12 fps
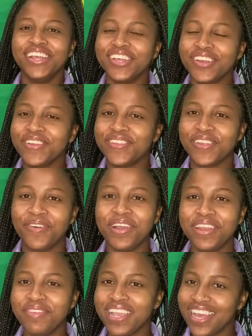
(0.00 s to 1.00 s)
So when
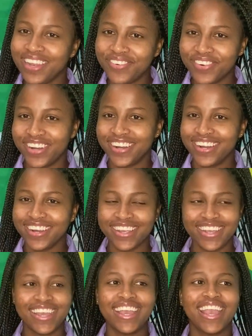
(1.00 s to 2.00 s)
we get to work,
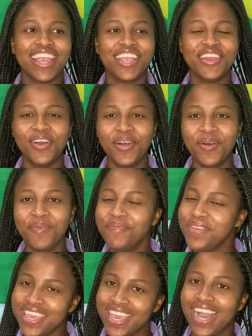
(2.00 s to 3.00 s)
you know,
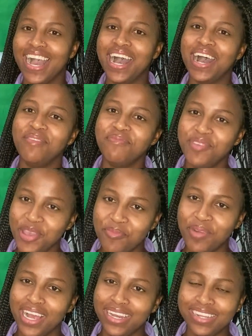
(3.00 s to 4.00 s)
me big
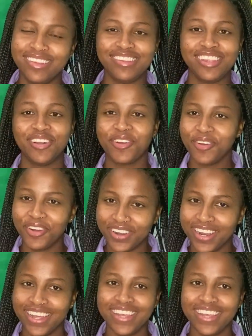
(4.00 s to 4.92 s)
man is still good.